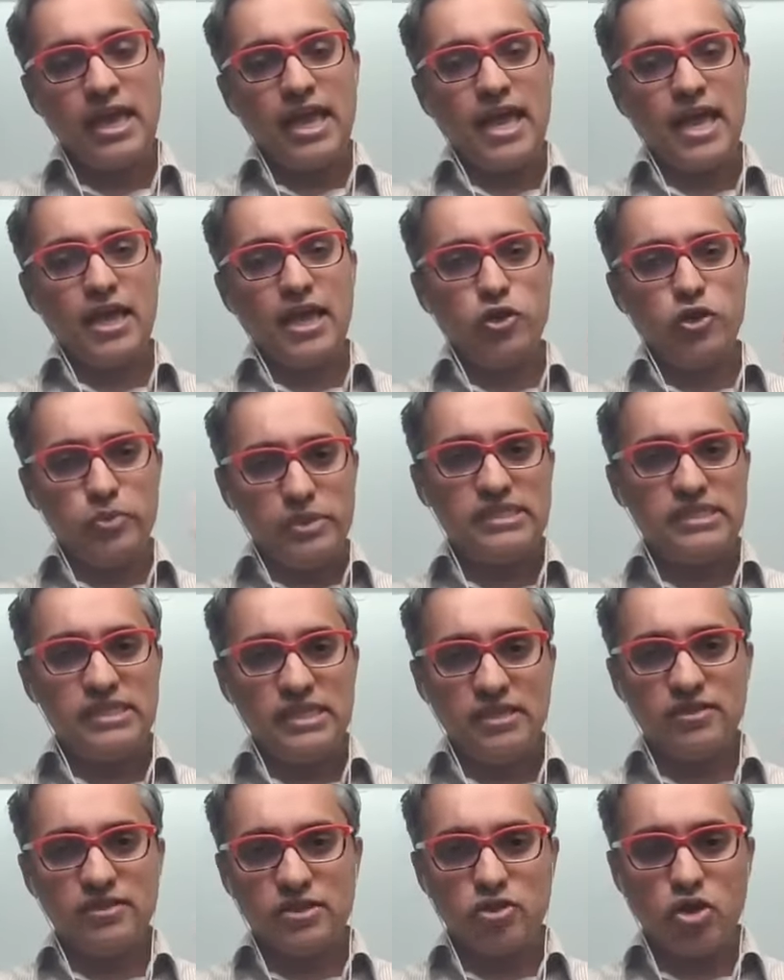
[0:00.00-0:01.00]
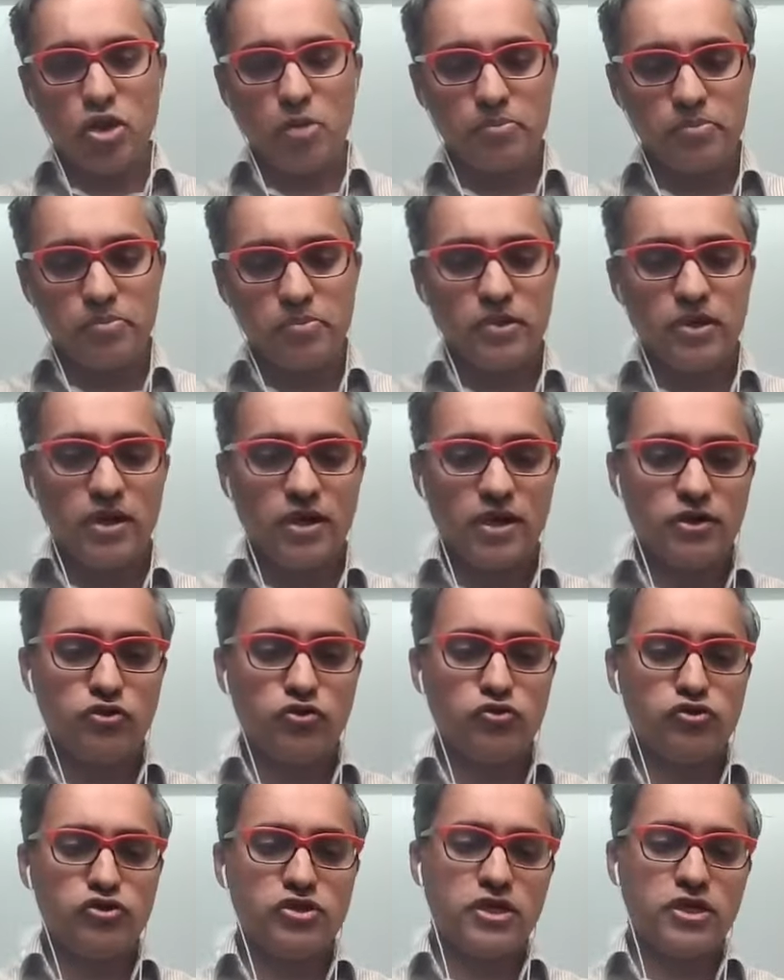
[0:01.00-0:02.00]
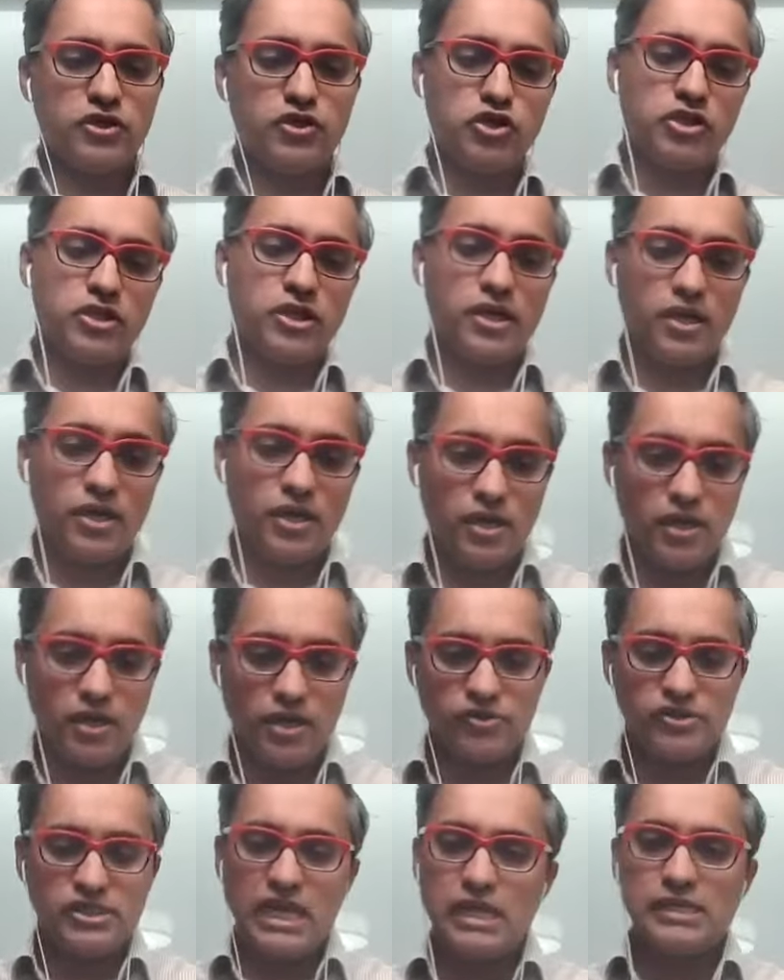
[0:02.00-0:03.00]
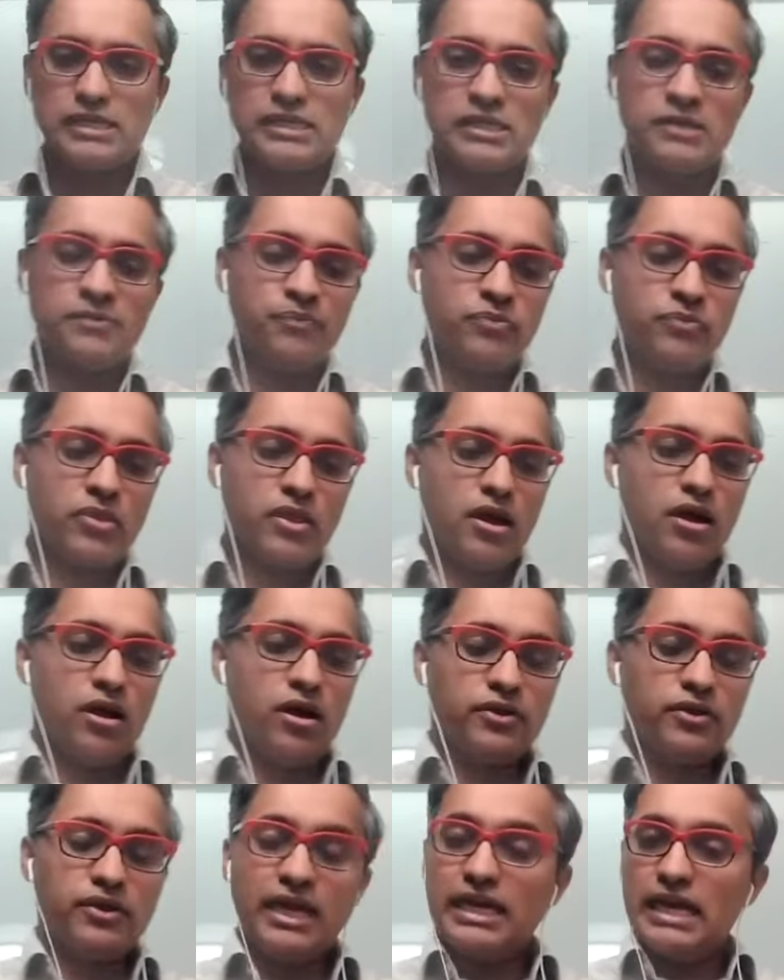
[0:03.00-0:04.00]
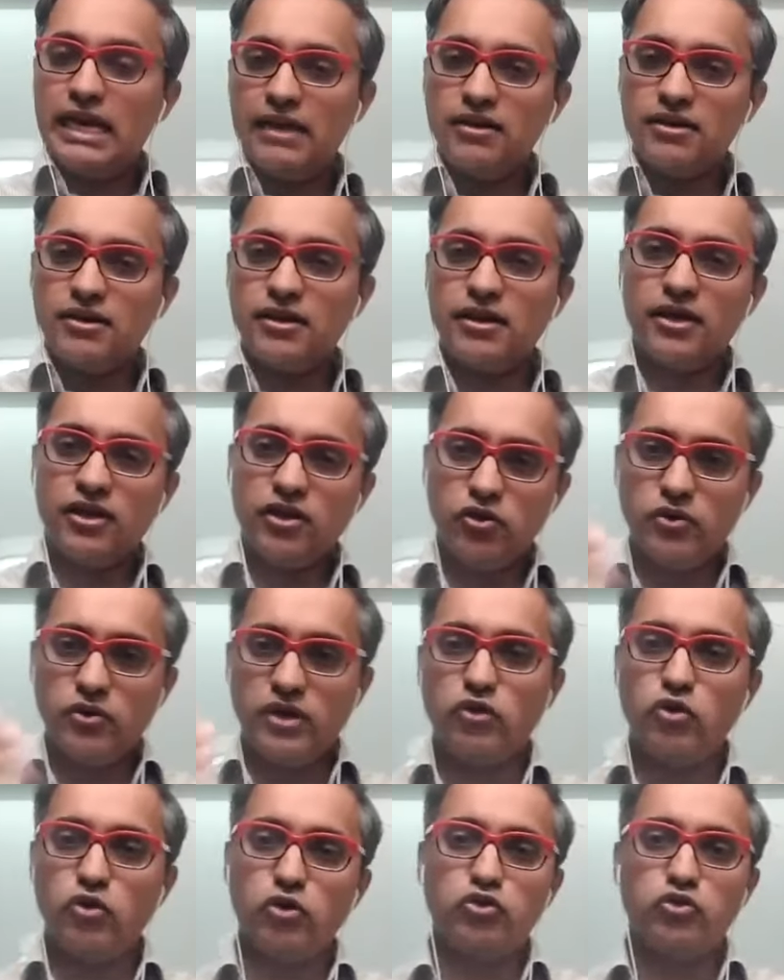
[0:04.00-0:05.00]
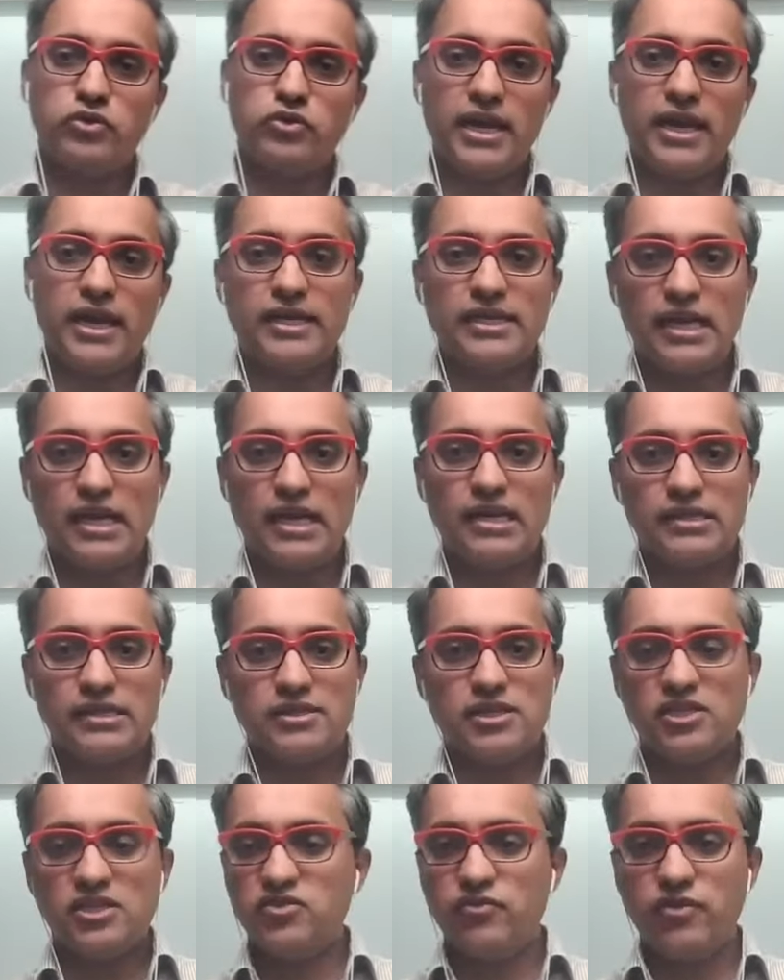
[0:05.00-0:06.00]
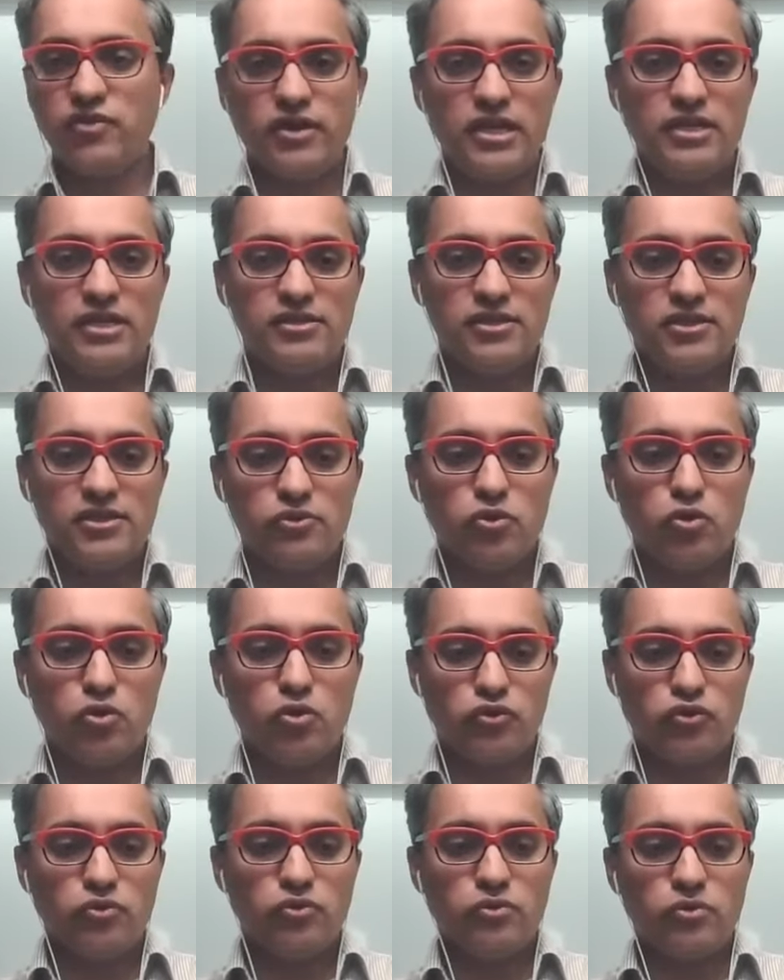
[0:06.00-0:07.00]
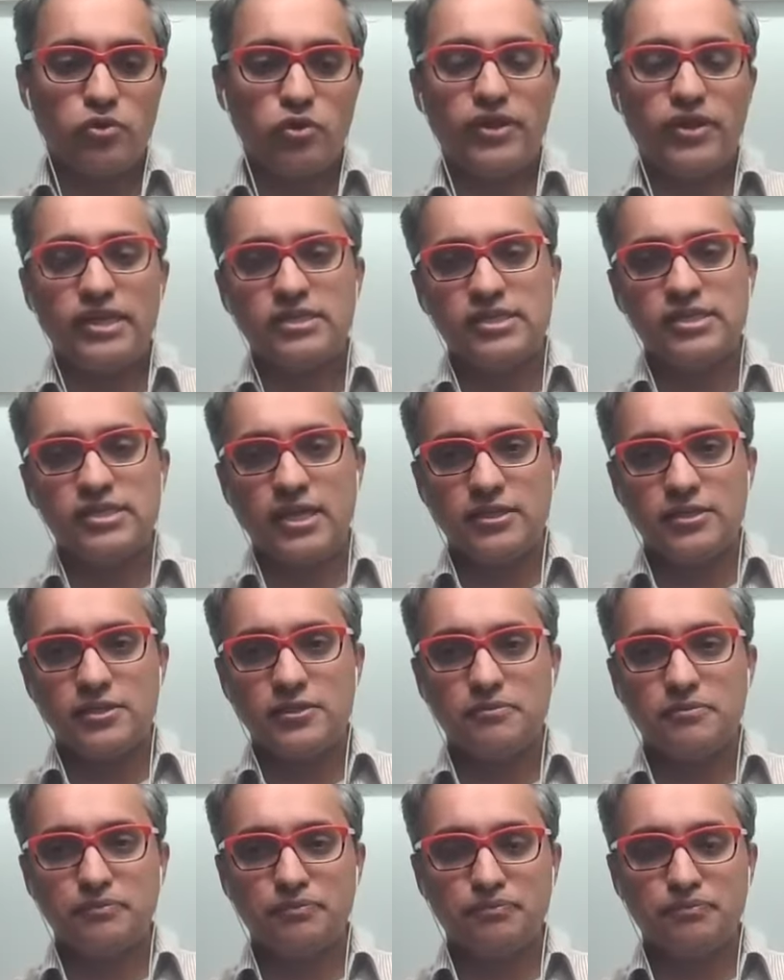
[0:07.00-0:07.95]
and you will see in the top two search results that link, and you can go through their entire list. It's very easy to go through on that site.